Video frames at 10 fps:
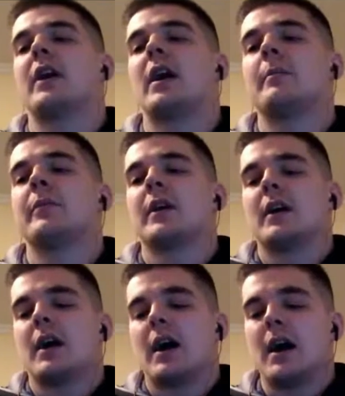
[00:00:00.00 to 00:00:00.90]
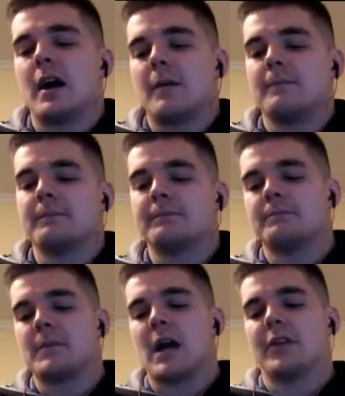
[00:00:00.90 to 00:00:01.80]
I
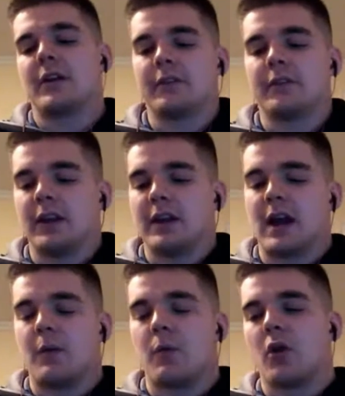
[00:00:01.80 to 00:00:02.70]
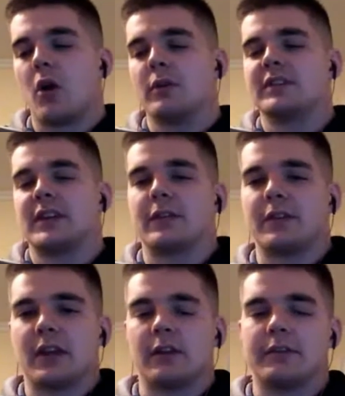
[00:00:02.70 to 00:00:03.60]
won't always take the deadlift out
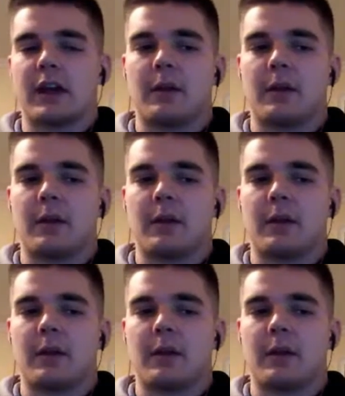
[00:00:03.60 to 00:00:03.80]
immediately,